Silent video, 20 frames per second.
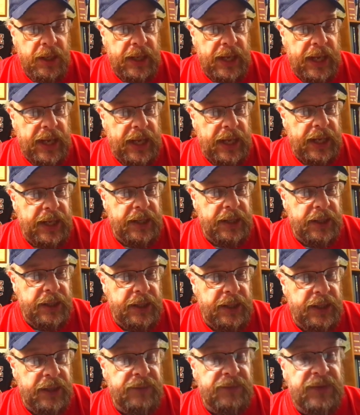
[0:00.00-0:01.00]
And
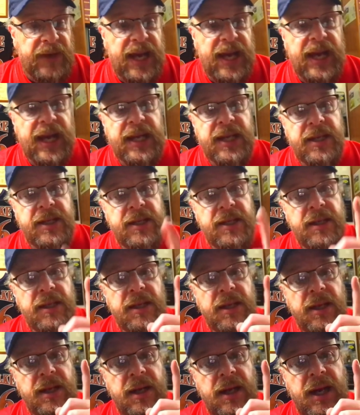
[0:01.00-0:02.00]
in fact,
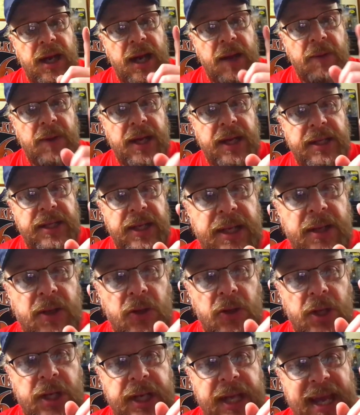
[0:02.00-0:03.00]
I want to
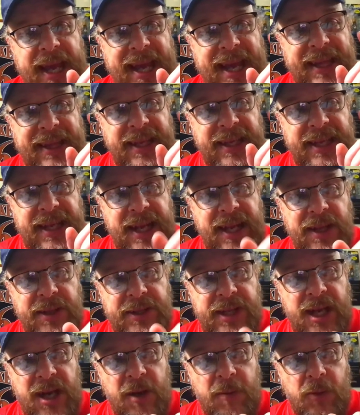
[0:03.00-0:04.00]
look at the Dallas
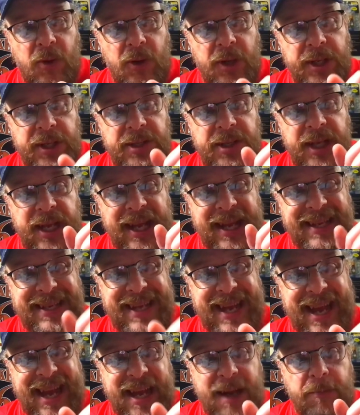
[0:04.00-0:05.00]
Cowboys and
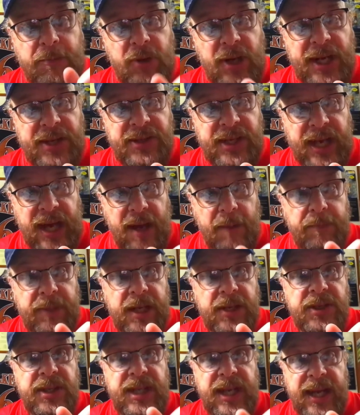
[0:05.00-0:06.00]
Dak Prescott,
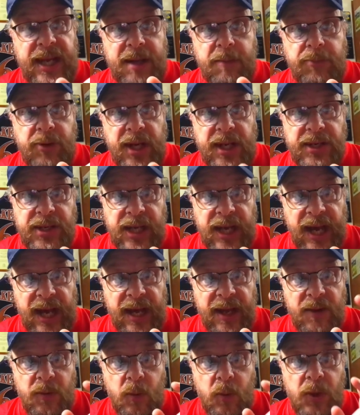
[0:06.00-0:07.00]
because Dak Prescott
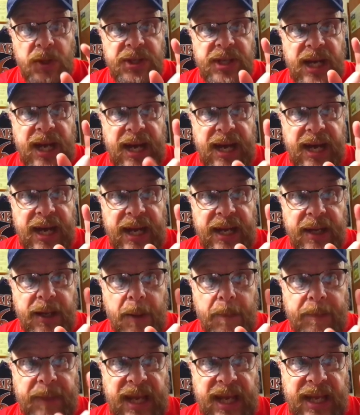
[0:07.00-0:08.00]
was on a
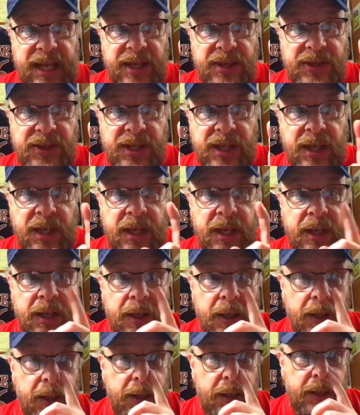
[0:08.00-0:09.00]
pace
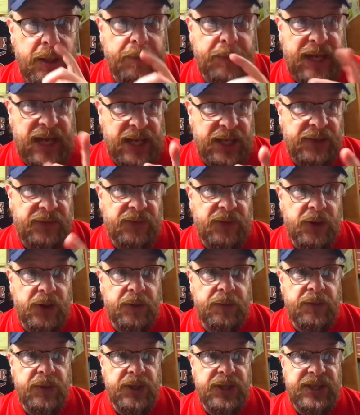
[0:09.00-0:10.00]
to pass for
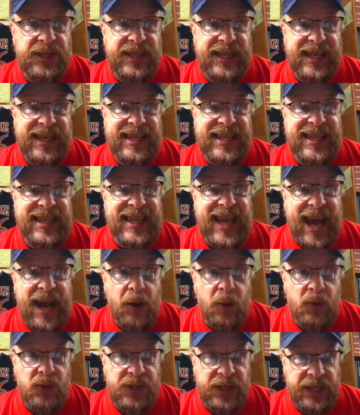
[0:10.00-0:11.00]

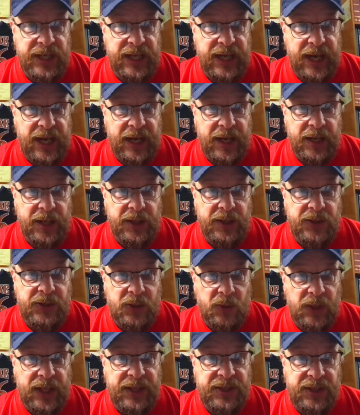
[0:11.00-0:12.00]
6,000 yards.
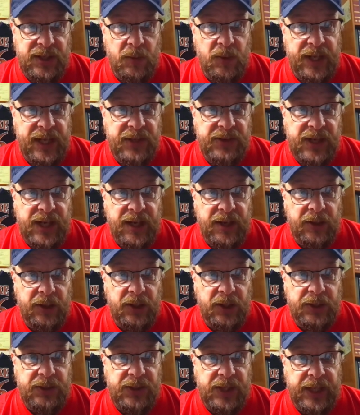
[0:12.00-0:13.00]
So let's see what his card
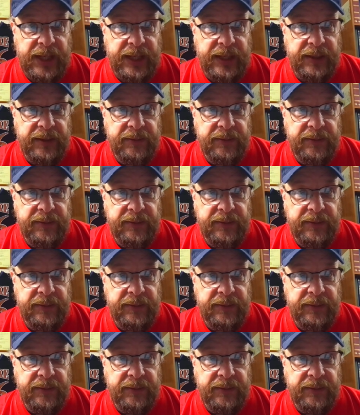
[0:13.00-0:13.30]
looks like.